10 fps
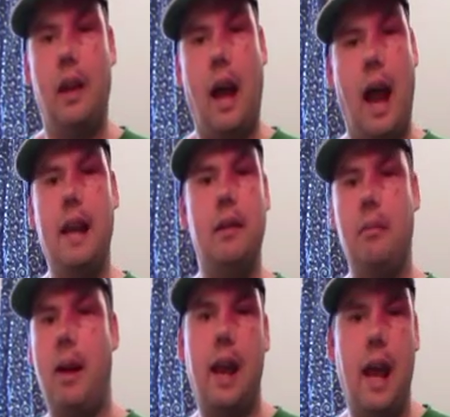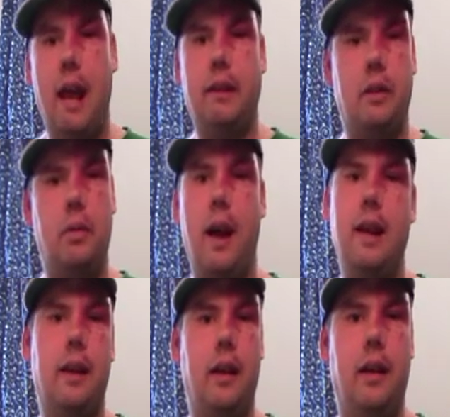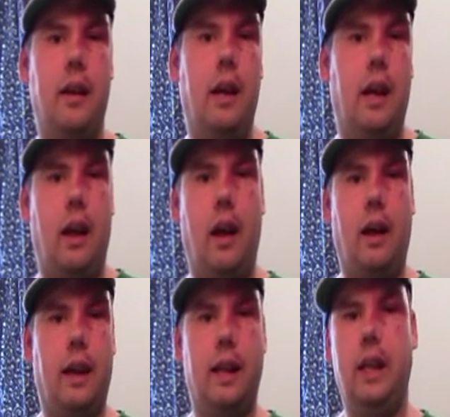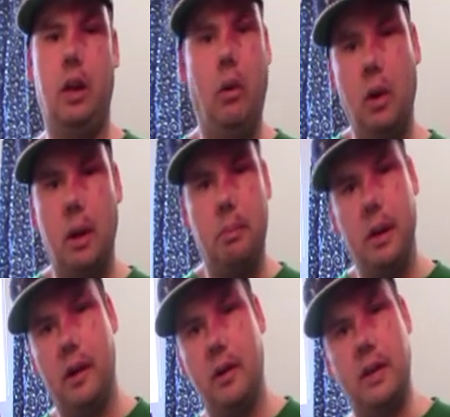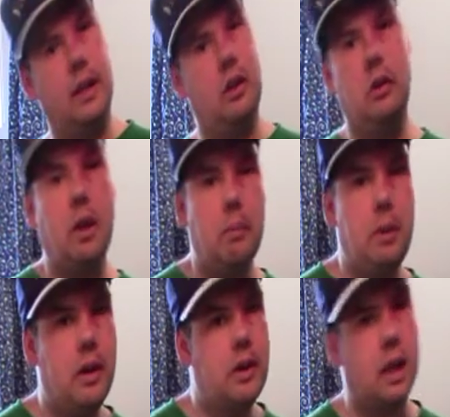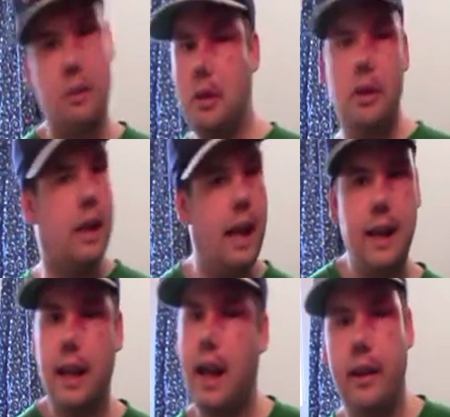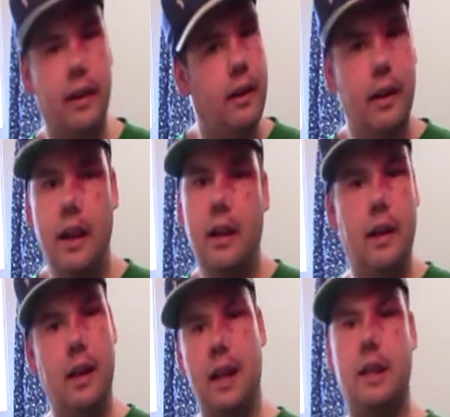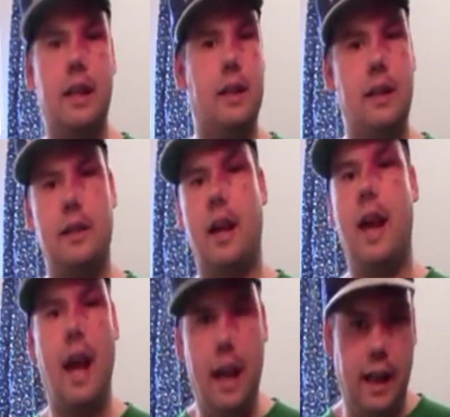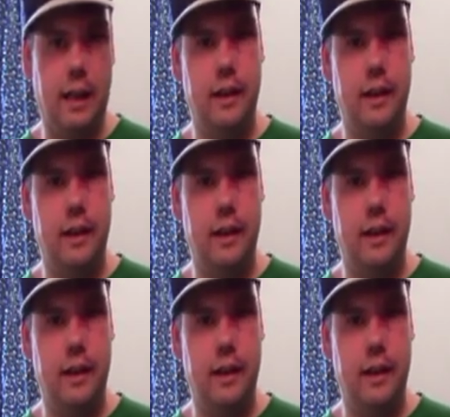I didn't want to have to try to get the old computers and the new computers to communicate together, because it just is a headache.